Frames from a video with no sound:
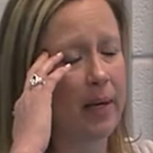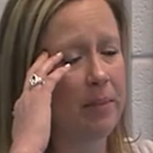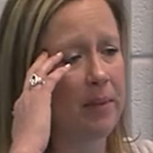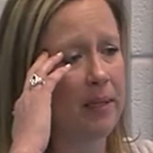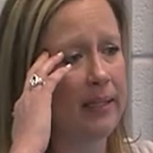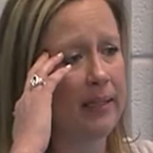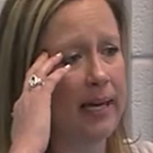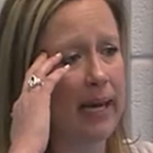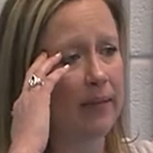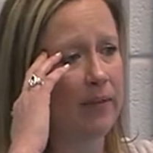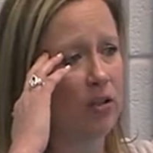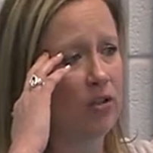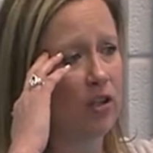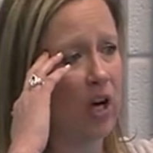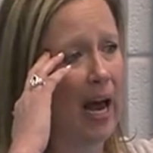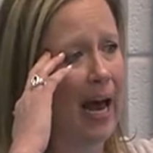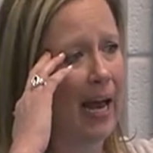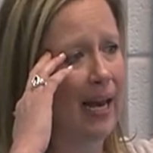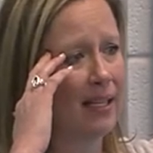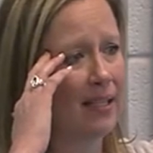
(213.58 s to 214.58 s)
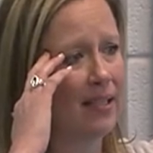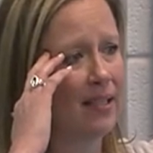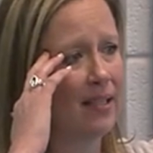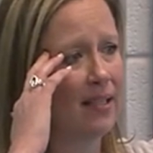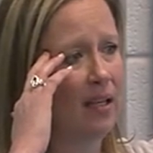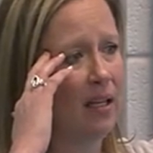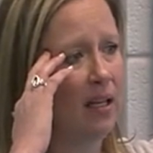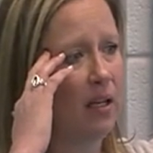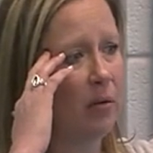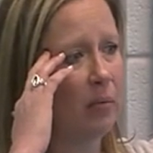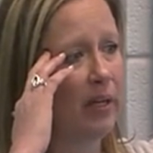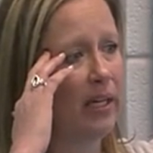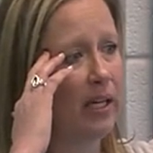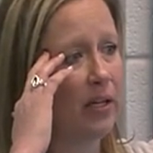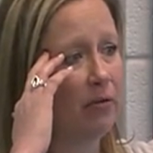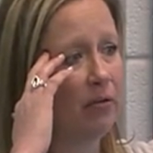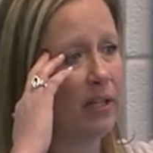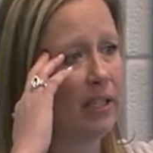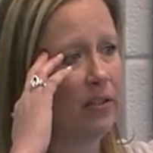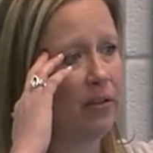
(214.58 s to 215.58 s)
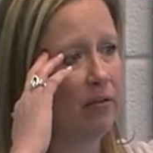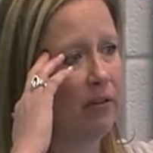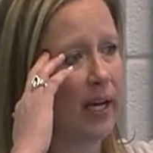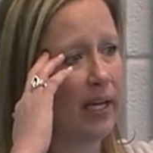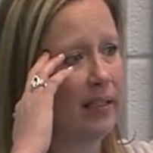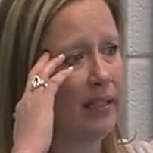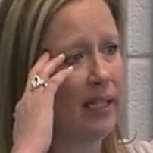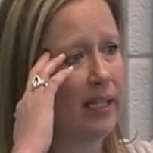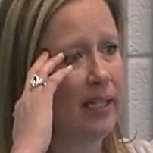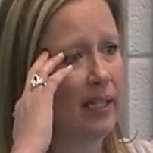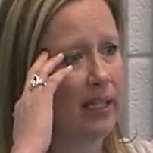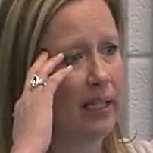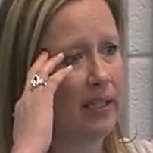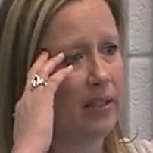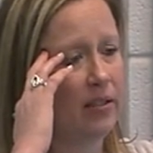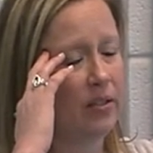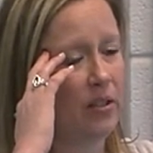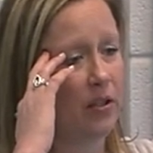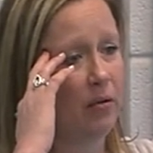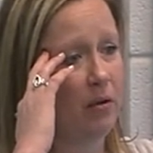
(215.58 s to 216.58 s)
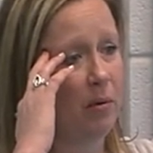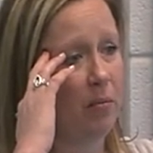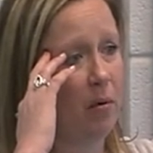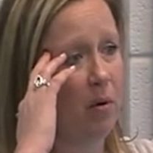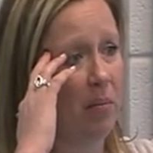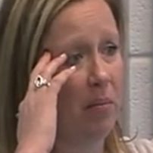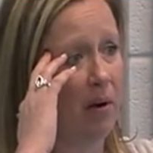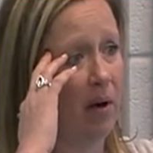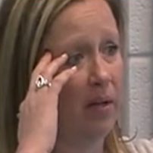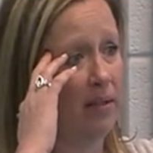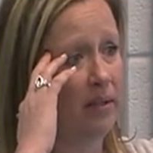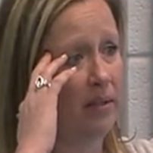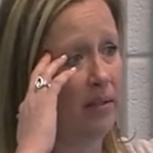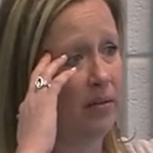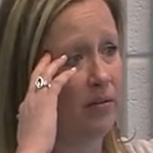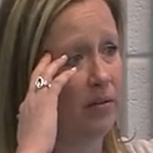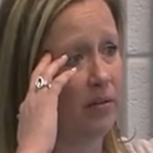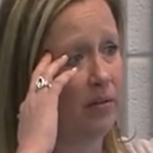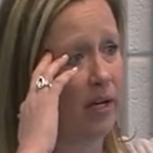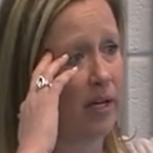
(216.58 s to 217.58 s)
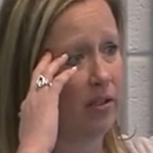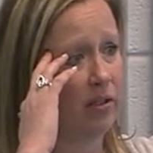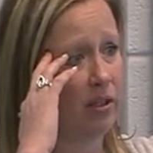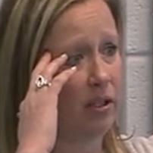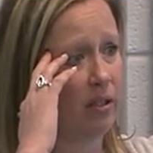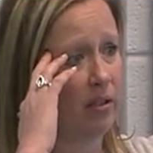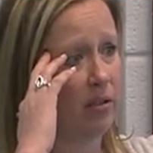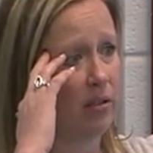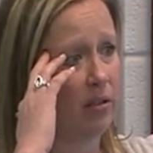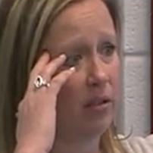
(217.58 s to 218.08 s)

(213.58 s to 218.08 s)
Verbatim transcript: coming down the tracks, we can redirect it into a more positive direction,